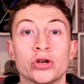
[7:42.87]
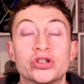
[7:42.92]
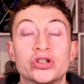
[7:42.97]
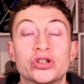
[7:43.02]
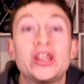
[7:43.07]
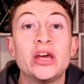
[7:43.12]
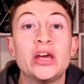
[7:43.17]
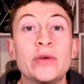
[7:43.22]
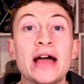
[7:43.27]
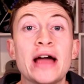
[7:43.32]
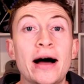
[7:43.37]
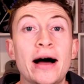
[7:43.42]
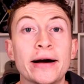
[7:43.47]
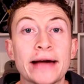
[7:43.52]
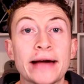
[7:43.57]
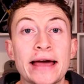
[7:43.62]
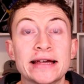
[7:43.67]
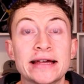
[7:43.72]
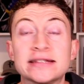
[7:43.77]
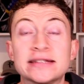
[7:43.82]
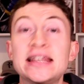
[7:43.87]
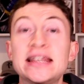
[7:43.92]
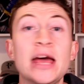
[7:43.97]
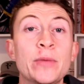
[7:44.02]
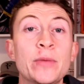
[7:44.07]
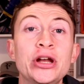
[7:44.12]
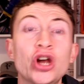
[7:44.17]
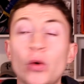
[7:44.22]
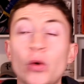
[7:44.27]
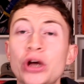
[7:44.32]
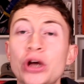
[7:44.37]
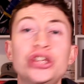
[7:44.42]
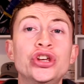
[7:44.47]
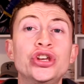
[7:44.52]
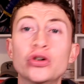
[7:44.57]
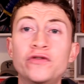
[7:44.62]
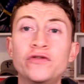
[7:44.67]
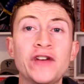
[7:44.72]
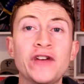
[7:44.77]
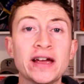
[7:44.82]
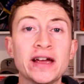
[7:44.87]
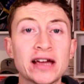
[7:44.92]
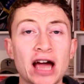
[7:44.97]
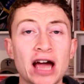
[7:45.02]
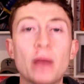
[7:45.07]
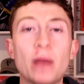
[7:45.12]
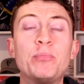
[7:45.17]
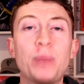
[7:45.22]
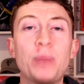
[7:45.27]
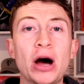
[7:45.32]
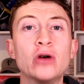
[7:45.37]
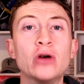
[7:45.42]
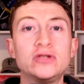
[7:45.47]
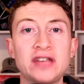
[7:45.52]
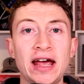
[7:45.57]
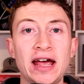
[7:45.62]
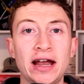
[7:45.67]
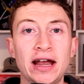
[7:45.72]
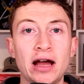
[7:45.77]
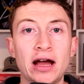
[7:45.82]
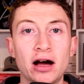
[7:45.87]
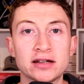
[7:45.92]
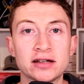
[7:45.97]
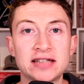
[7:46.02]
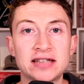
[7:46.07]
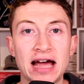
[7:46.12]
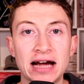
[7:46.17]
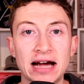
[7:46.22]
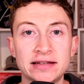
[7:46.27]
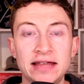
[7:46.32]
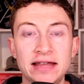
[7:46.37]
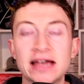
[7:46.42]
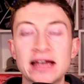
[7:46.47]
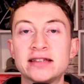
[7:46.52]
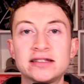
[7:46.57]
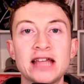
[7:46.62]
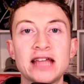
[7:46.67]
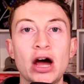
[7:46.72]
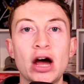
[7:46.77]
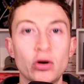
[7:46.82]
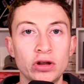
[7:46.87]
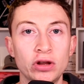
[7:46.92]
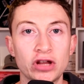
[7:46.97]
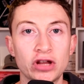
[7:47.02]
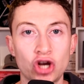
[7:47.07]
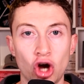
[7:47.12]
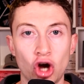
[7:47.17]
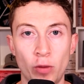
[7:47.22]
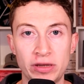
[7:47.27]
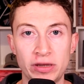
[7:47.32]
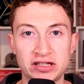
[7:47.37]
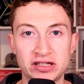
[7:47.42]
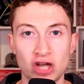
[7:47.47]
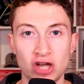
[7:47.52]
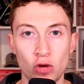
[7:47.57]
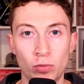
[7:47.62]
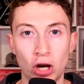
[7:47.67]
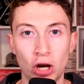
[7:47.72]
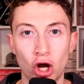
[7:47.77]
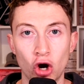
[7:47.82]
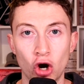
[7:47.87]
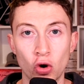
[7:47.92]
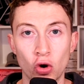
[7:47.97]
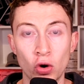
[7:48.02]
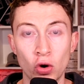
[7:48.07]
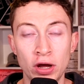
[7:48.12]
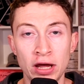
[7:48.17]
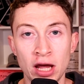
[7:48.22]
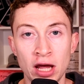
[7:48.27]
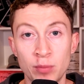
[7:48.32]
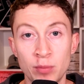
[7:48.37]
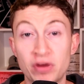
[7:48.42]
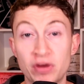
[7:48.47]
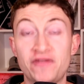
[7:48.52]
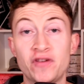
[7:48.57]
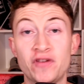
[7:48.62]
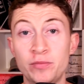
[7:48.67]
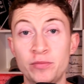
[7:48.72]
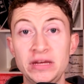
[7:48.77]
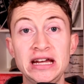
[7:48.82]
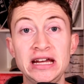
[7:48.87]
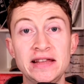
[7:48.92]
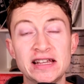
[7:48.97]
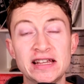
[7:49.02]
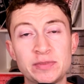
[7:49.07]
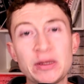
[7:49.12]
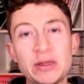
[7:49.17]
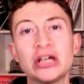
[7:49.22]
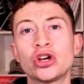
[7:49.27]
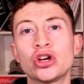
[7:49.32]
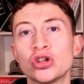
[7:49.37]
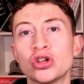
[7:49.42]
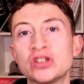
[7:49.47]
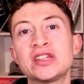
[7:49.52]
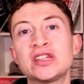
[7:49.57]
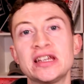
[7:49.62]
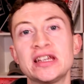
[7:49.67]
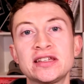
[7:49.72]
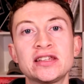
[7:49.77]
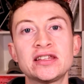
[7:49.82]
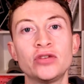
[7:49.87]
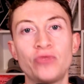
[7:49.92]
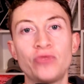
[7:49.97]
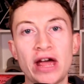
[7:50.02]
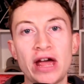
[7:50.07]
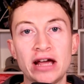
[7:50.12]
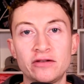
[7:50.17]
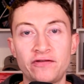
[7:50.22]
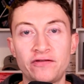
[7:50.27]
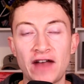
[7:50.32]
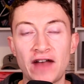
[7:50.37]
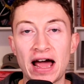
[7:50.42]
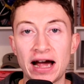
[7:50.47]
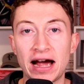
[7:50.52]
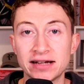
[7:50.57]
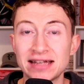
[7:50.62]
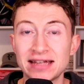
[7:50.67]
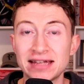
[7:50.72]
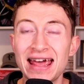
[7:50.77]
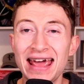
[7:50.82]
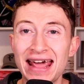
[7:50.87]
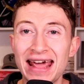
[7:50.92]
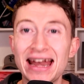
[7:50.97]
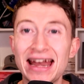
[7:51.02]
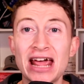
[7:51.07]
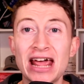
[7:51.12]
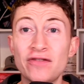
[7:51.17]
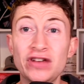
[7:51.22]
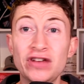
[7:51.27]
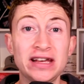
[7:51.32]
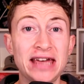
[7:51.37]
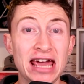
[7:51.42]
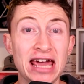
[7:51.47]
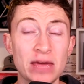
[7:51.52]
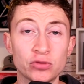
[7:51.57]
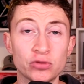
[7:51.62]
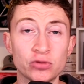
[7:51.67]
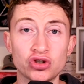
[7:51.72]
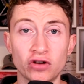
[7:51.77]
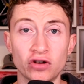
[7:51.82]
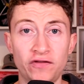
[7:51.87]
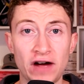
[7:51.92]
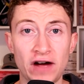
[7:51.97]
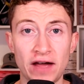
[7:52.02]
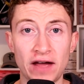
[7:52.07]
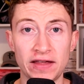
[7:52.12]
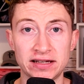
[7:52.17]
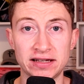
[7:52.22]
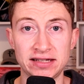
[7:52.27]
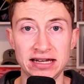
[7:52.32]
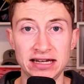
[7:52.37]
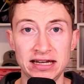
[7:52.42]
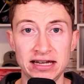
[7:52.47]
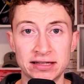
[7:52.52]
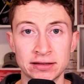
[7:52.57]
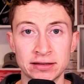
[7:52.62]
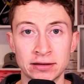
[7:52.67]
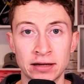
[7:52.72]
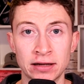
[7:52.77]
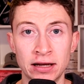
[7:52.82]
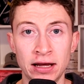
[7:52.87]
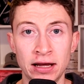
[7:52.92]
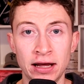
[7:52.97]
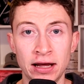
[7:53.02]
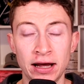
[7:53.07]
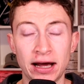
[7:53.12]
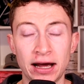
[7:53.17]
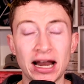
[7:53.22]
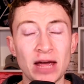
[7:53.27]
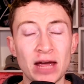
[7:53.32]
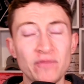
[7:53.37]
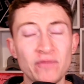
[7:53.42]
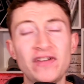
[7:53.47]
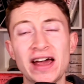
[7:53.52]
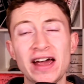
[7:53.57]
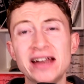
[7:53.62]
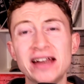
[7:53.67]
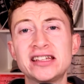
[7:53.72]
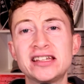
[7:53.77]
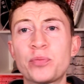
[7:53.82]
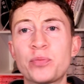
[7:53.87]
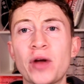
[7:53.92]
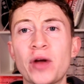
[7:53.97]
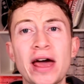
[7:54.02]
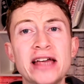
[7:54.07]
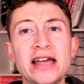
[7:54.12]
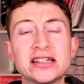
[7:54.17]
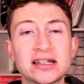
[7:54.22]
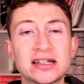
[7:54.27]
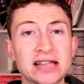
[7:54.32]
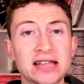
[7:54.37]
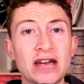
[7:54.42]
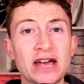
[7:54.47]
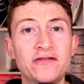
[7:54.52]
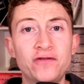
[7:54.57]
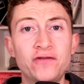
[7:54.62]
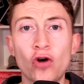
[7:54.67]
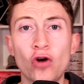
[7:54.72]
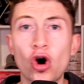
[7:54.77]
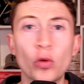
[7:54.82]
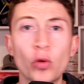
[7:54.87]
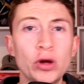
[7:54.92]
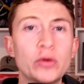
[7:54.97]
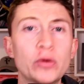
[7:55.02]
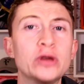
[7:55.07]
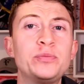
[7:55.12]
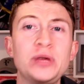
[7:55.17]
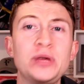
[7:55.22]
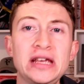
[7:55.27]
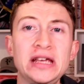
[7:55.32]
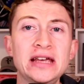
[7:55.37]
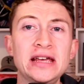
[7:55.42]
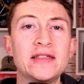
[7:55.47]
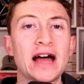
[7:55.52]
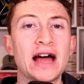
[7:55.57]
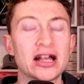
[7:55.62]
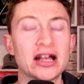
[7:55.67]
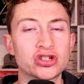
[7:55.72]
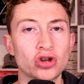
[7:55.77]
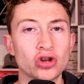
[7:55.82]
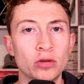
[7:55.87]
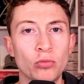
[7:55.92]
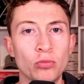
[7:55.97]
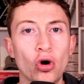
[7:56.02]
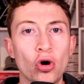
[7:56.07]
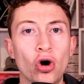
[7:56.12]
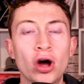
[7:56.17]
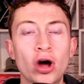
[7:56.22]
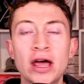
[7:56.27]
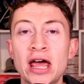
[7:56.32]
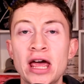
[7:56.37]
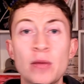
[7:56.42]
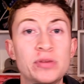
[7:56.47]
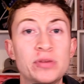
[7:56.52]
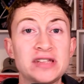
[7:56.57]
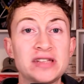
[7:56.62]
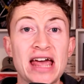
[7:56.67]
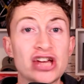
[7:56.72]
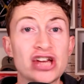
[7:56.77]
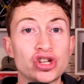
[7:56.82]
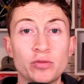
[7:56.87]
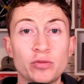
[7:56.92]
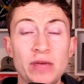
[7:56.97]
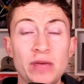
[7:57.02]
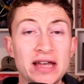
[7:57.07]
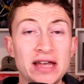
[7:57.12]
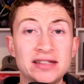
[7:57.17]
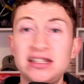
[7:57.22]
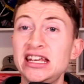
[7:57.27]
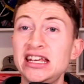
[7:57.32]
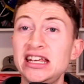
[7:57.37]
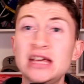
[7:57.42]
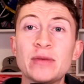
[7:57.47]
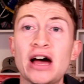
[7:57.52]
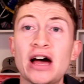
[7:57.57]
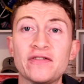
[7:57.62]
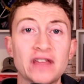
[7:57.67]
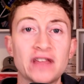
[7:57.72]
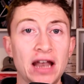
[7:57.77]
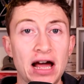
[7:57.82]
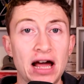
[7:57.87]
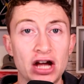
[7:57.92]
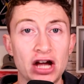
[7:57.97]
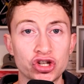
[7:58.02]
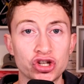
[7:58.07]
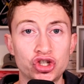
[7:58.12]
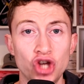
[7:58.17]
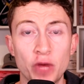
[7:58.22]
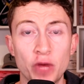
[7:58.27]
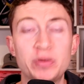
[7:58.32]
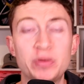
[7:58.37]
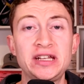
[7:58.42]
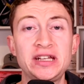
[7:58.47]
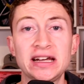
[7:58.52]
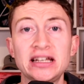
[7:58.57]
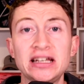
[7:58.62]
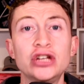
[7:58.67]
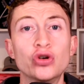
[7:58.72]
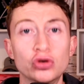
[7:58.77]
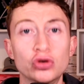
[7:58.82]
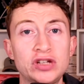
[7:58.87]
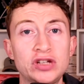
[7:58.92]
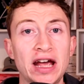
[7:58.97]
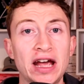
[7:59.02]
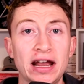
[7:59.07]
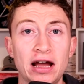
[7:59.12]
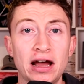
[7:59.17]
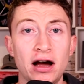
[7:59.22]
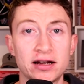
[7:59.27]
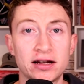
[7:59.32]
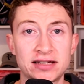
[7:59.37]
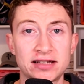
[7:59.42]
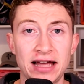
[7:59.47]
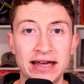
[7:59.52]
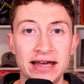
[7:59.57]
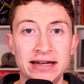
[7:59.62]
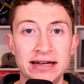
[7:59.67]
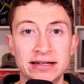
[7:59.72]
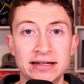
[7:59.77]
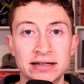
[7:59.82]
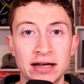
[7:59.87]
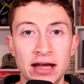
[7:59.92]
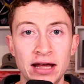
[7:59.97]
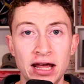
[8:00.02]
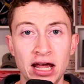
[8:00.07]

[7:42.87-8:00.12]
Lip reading: So there we are, guys. Let me know what you think about Ten Hag's tactics down in the comments down below. But for me, there's been consistent red flags in every game so far this season. And I'm very surprised because I thought we would be that sort of more possession-based team after last year, particularly who Ten Hag signed.